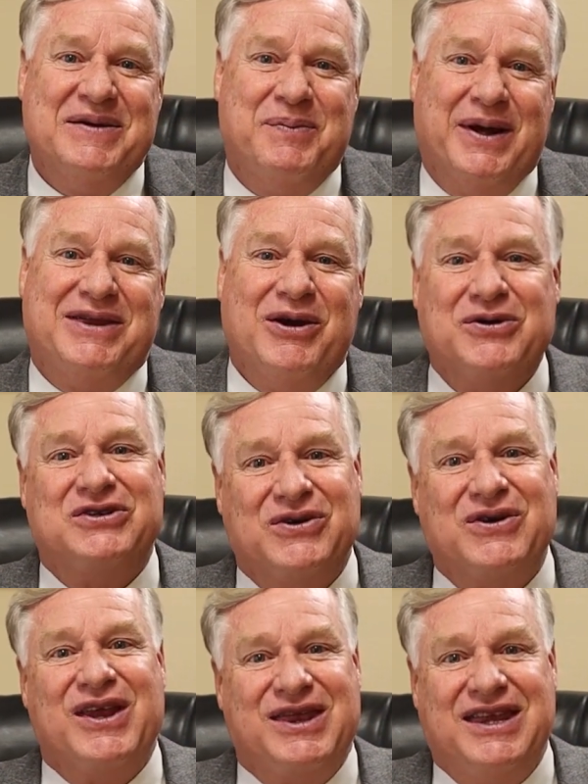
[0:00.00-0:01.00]
but those
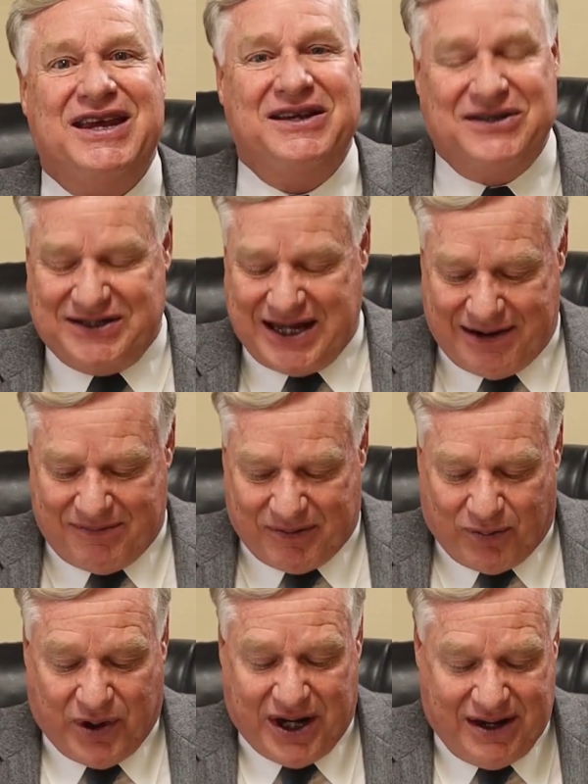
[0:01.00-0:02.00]
are the things that
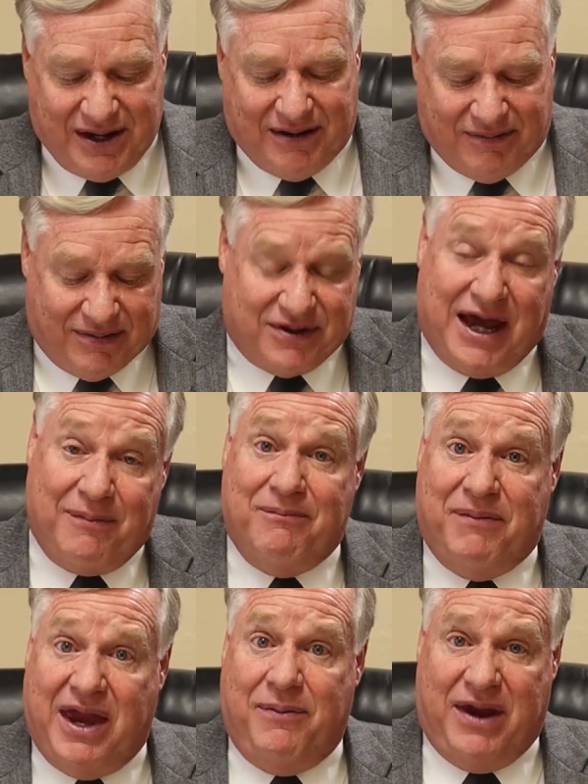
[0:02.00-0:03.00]
we that
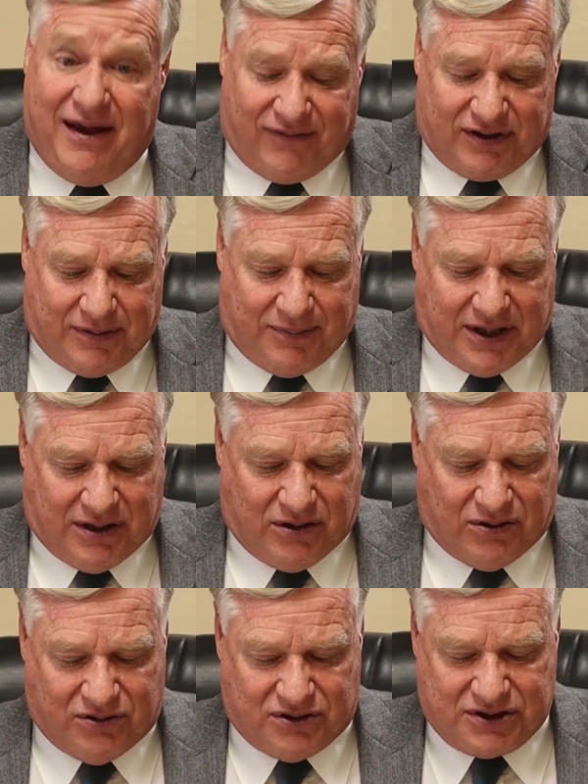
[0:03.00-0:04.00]
may be able to be
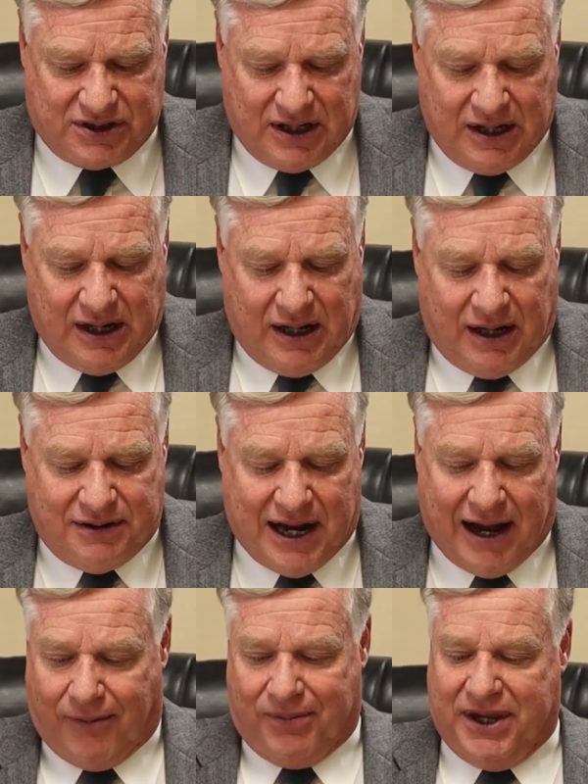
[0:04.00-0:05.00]
used.
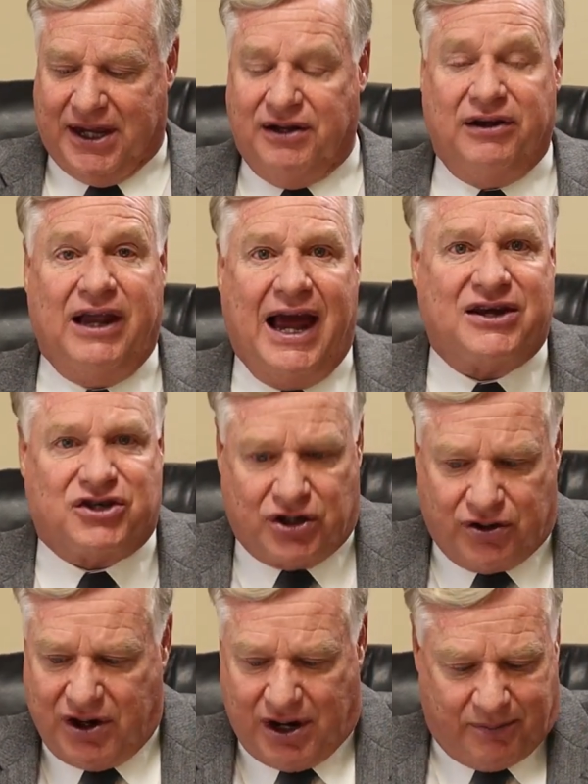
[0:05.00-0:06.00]
Now, in
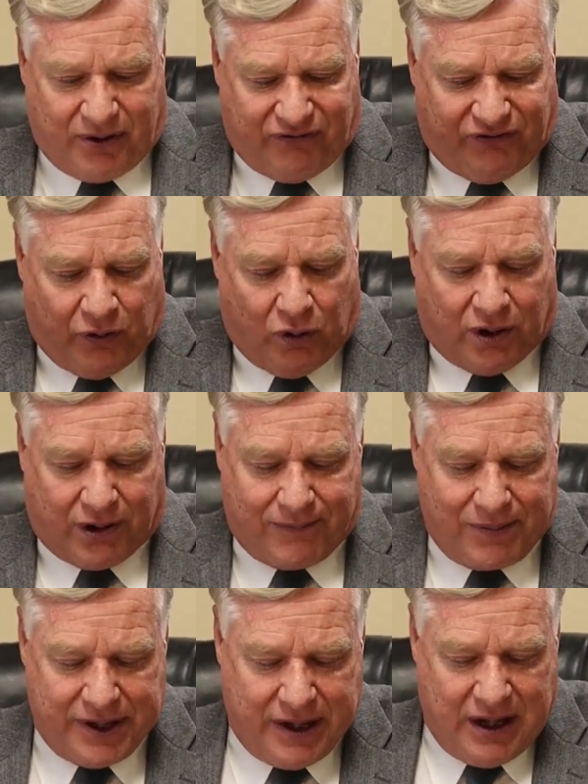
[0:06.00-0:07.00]
lecture number four,
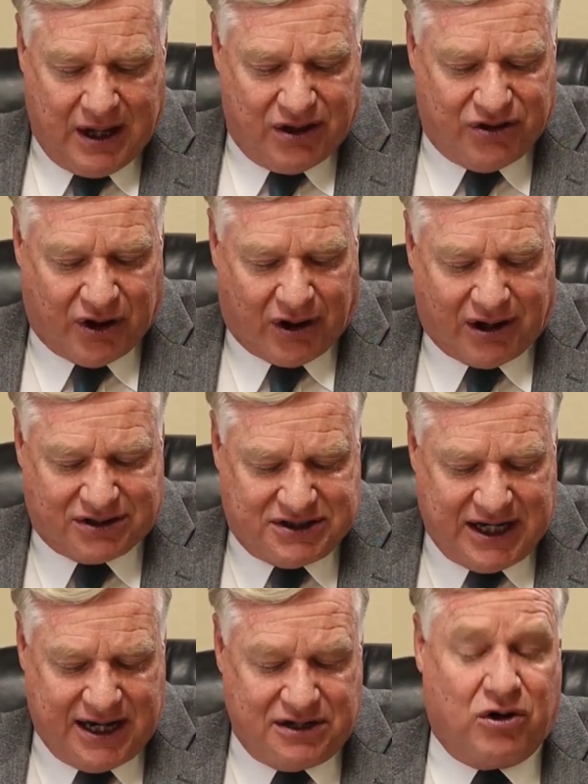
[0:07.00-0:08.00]
there are
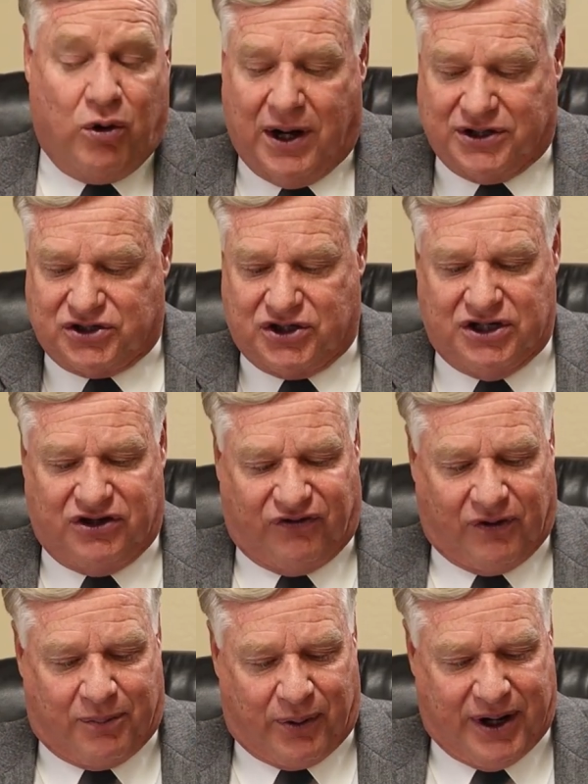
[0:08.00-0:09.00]
10 questions
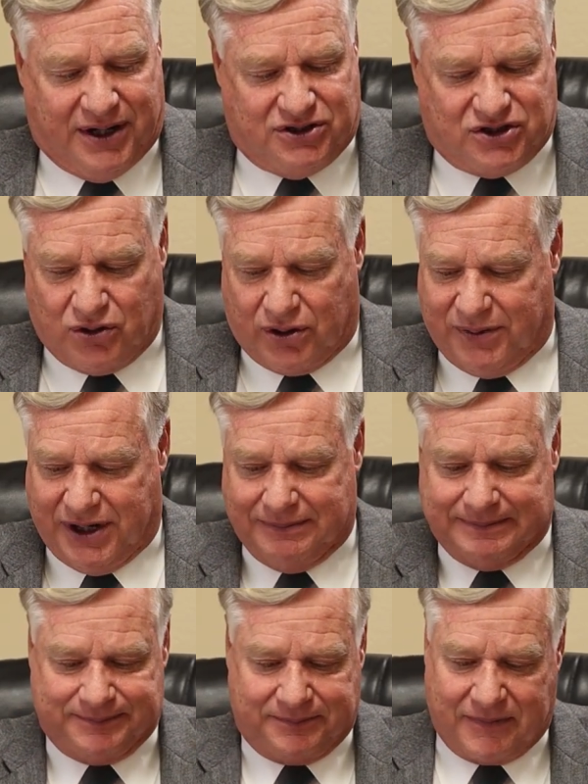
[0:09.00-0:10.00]
for brainstorming.
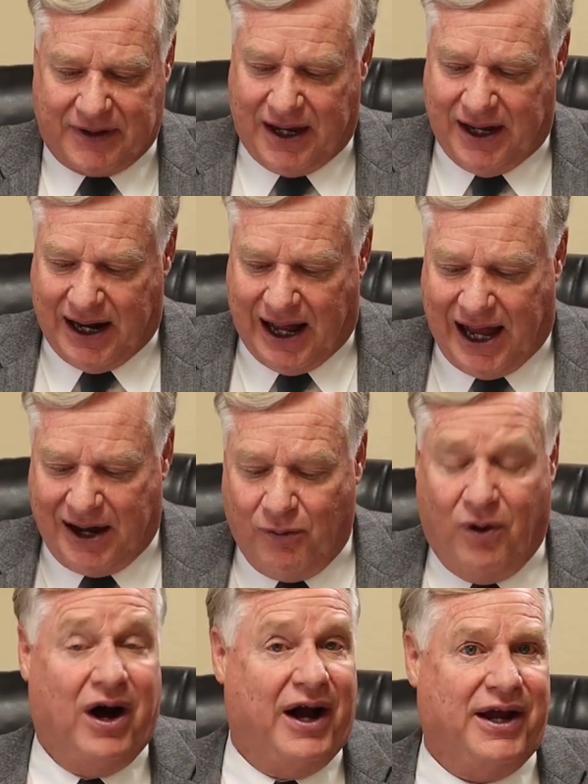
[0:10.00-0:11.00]
And I
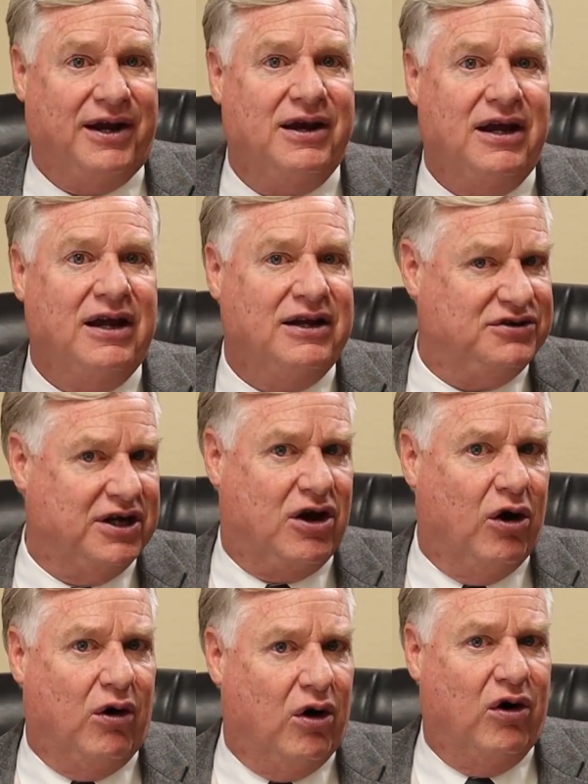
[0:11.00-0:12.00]
wanted to
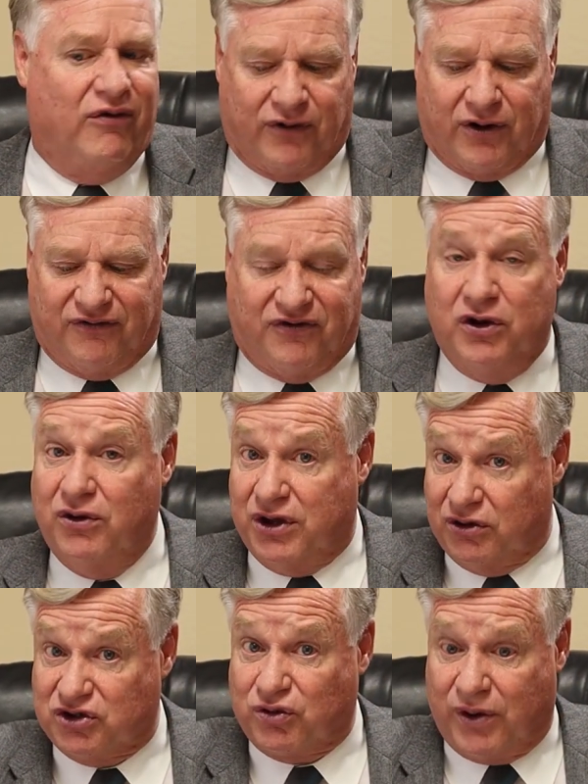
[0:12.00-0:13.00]
go over a few of
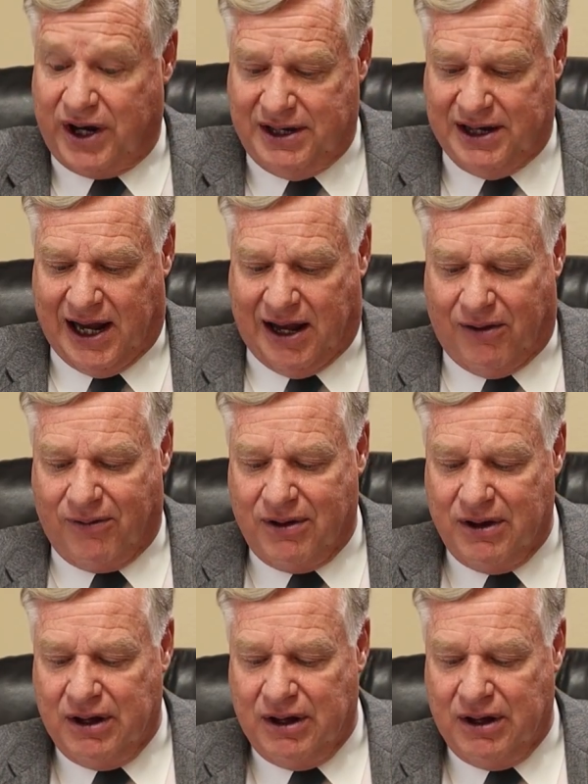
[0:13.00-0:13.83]
those right now.